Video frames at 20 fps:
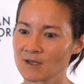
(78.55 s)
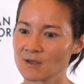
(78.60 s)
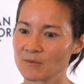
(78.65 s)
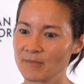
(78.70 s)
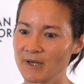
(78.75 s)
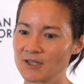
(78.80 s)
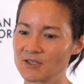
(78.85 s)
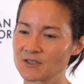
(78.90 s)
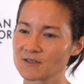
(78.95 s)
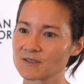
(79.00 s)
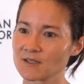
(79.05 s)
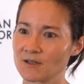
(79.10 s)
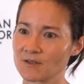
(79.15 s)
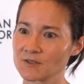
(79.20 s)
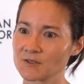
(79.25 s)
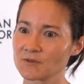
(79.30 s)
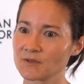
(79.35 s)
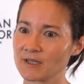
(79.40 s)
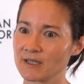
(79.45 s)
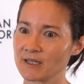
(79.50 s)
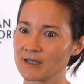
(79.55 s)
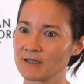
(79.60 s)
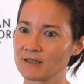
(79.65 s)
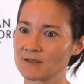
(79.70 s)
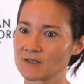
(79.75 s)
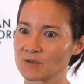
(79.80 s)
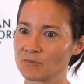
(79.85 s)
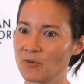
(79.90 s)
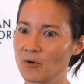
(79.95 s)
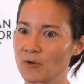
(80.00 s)
Patients also need
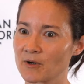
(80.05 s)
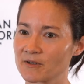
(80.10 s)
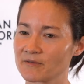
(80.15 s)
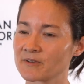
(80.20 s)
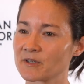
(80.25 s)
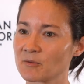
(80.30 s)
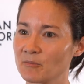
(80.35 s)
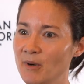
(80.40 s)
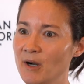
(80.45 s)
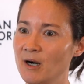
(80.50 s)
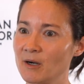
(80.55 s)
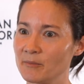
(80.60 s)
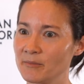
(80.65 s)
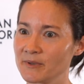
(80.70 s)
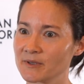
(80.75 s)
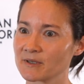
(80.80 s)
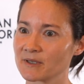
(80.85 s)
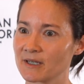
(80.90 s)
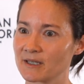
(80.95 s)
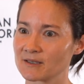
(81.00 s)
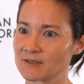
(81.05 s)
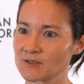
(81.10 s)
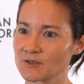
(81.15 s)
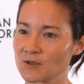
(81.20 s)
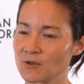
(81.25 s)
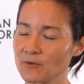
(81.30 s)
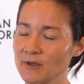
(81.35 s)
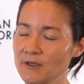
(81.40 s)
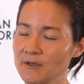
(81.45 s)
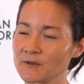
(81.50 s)
support of their pump, and
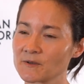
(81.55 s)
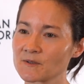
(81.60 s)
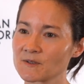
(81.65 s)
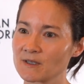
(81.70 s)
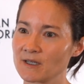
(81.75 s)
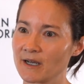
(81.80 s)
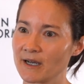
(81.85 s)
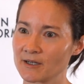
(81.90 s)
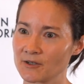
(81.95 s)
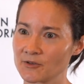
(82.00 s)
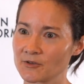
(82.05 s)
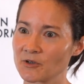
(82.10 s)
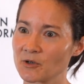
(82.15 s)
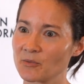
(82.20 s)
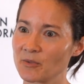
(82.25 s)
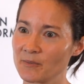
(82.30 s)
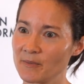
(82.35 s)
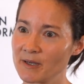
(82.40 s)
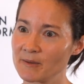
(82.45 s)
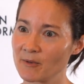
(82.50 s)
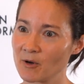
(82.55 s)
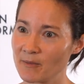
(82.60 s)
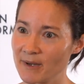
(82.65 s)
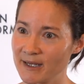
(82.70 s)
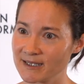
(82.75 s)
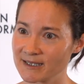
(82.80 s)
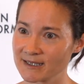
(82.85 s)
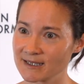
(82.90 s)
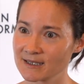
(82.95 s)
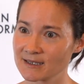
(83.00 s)
so we use the inotrope
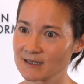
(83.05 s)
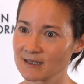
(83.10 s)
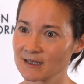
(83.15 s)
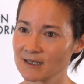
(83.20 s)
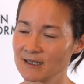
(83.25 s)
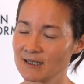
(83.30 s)
pimobendan.